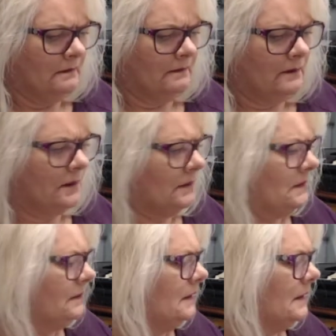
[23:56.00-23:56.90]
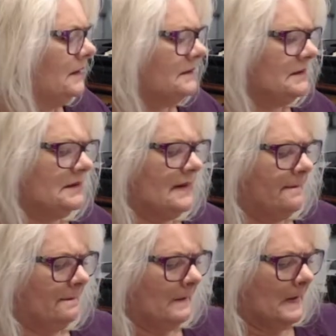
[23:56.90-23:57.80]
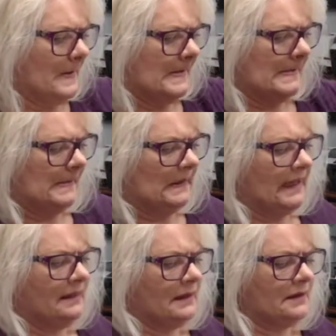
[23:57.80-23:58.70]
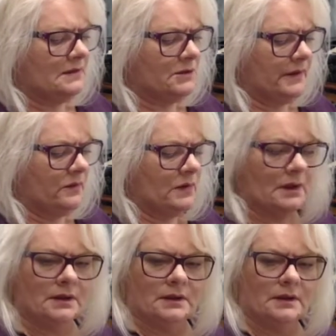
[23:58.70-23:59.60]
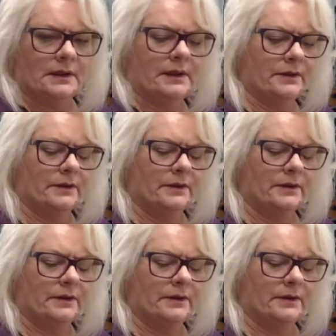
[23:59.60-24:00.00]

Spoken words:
So I'll do this. And I think this green would look good on here.